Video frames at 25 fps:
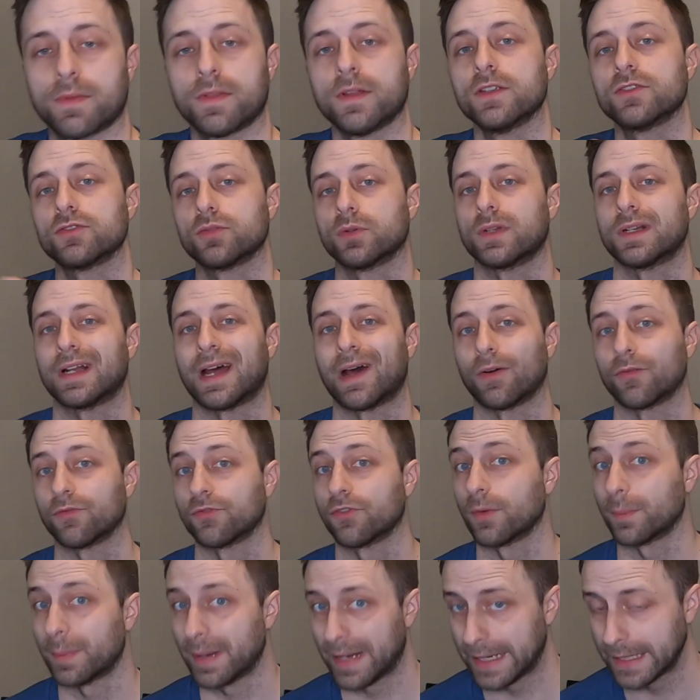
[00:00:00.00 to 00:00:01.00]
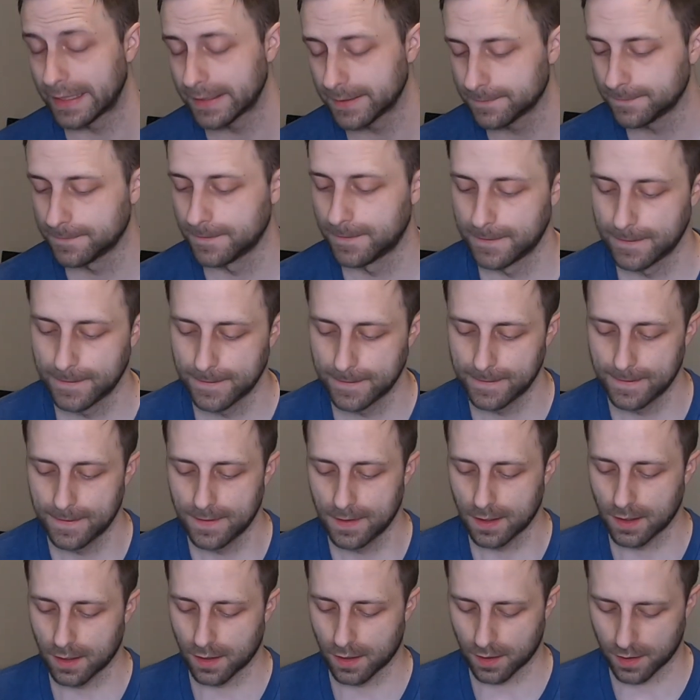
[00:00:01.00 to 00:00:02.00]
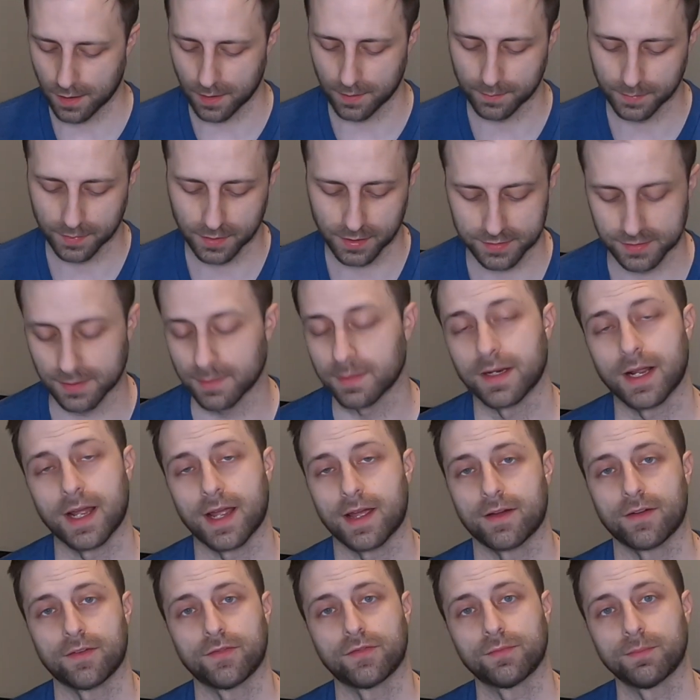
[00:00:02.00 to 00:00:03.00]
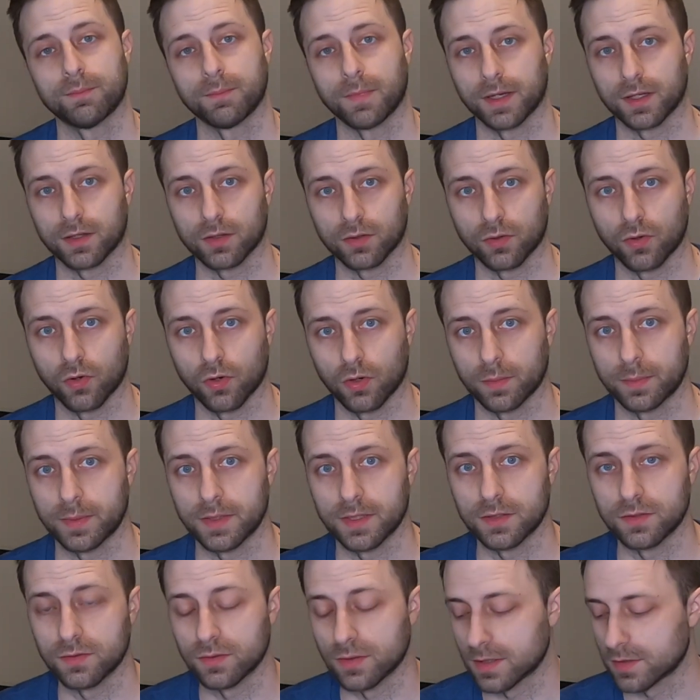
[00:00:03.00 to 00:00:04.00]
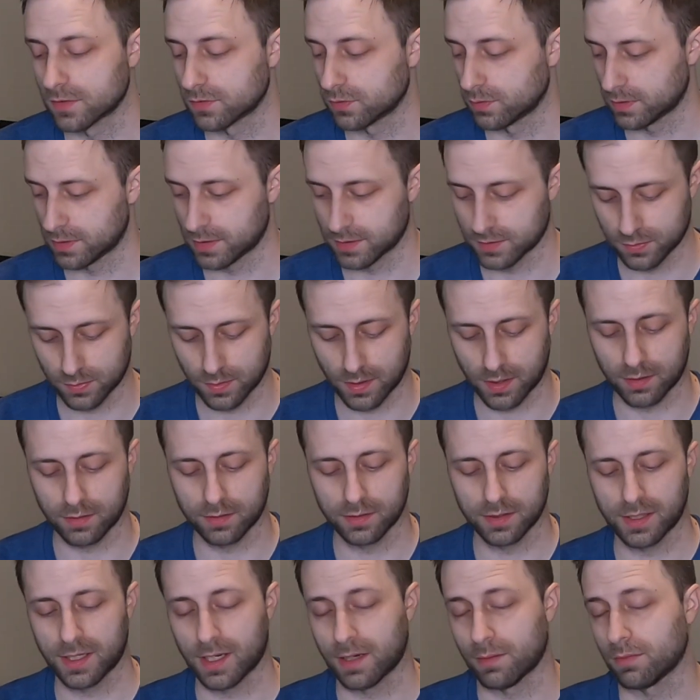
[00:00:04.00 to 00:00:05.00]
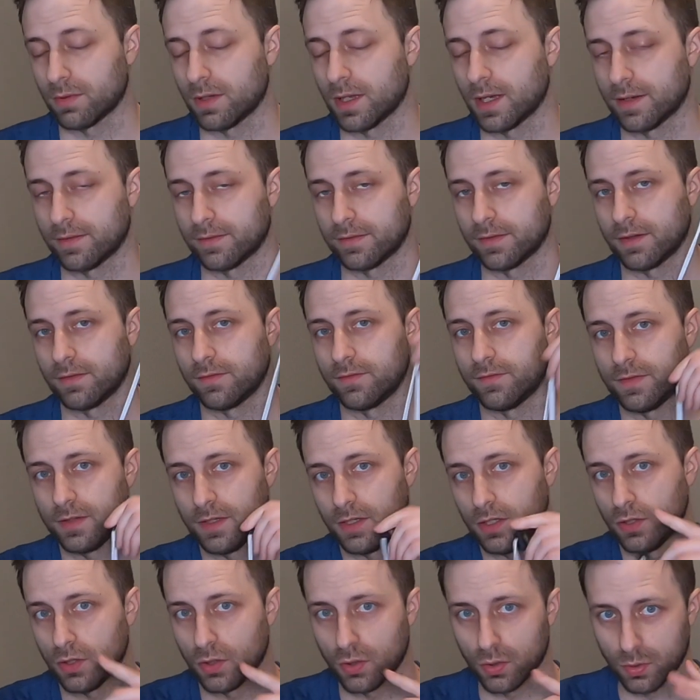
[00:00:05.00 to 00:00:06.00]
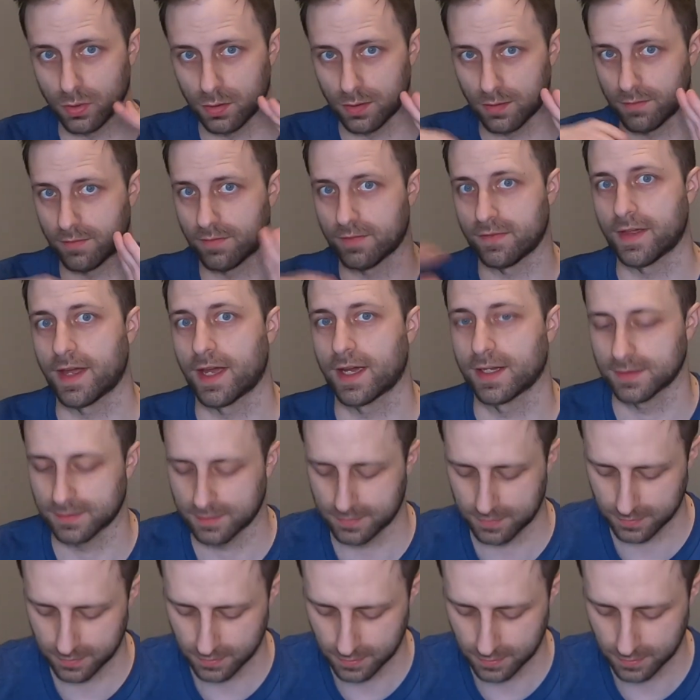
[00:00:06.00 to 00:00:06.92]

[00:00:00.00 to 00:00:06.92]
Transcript: this one out for paint, because I'm going to have Michael Corby do this one as well, and I will have a video of that